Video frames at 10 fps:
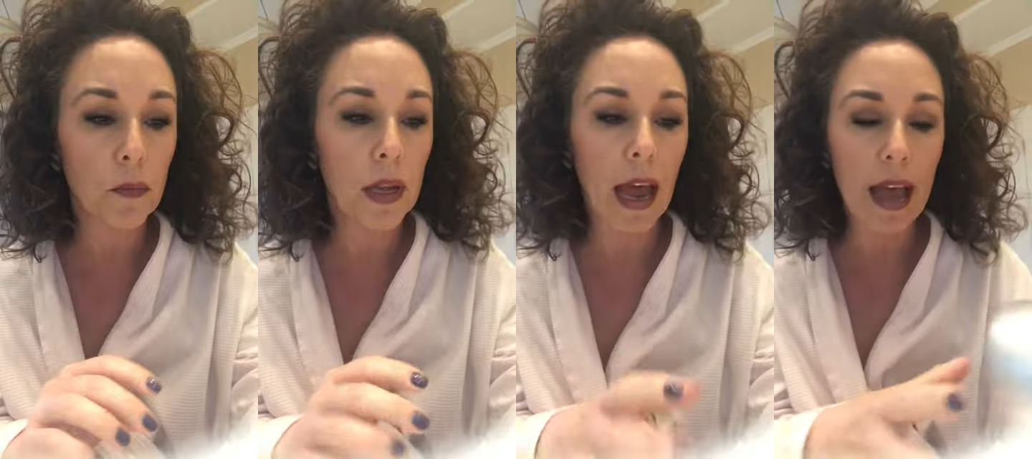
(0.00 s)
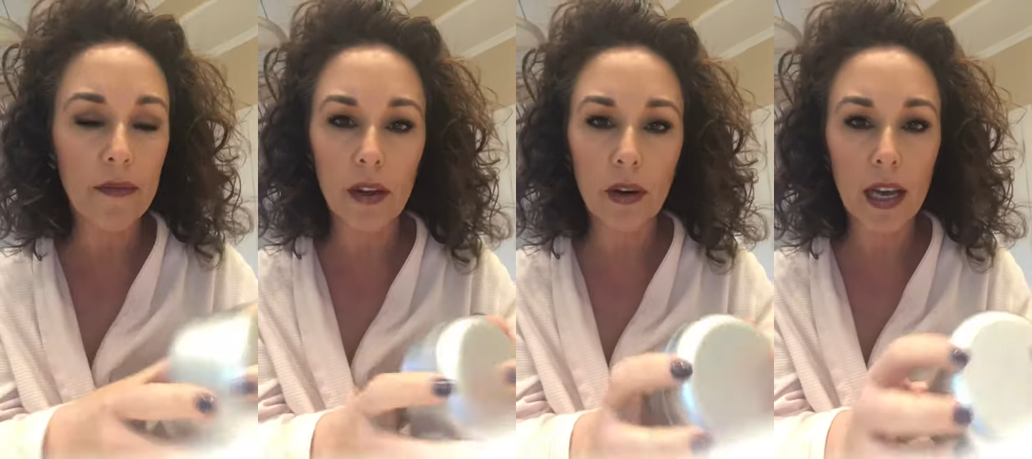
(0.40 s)
but I've
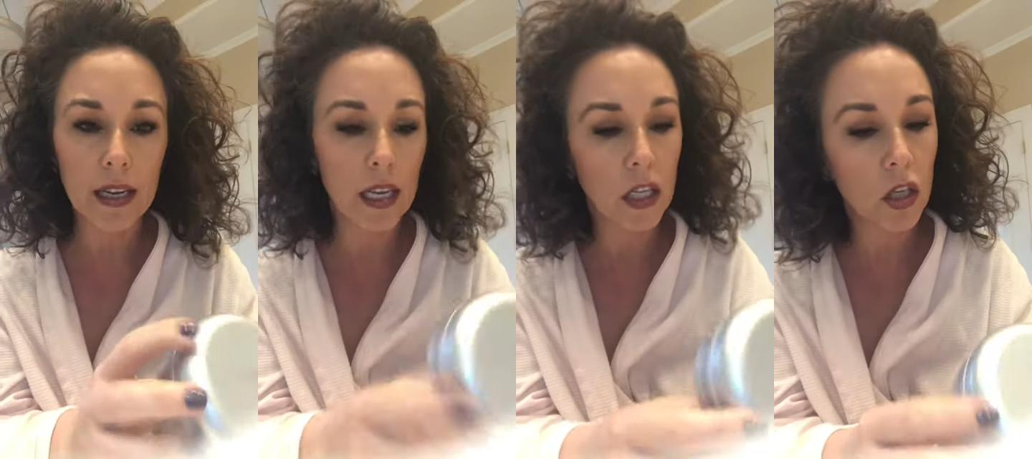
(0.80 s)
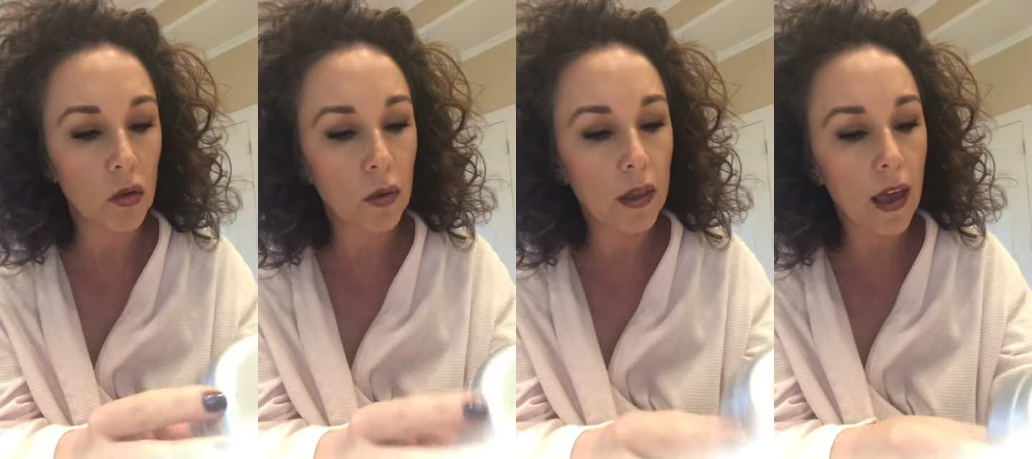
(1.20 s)
never had an issue
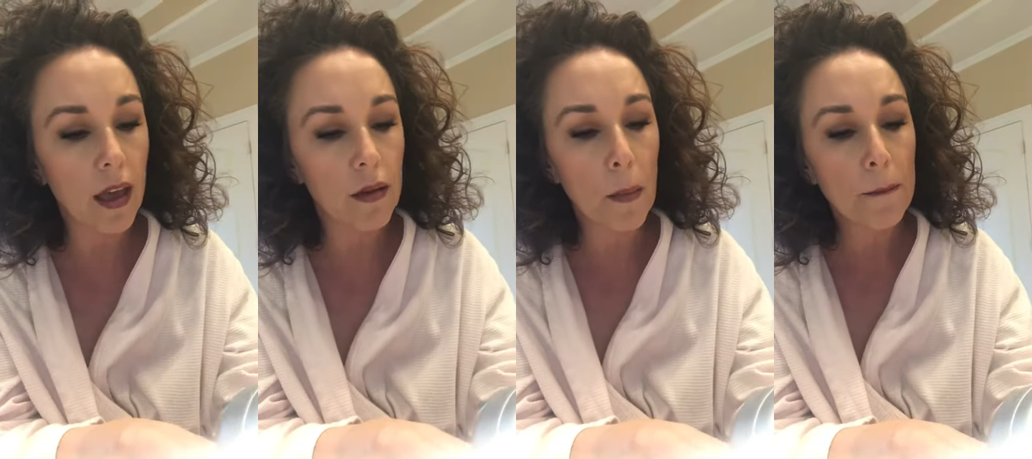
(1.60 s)
with that.